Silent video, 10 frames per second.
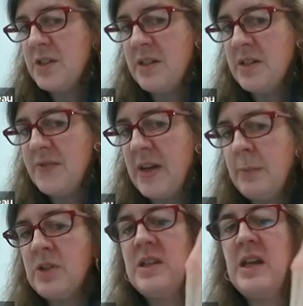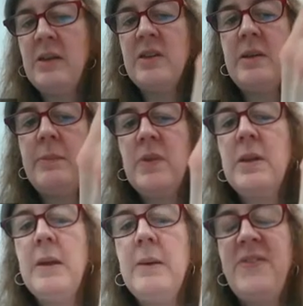development and the
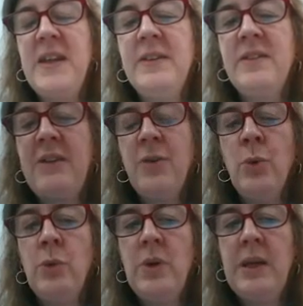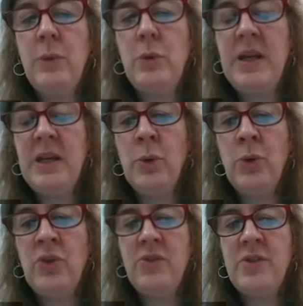things that they thought it would be
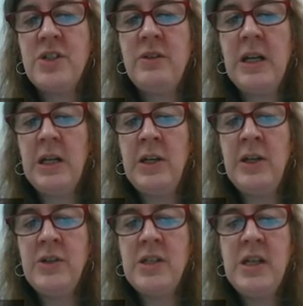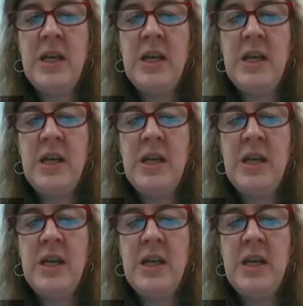important for it to include.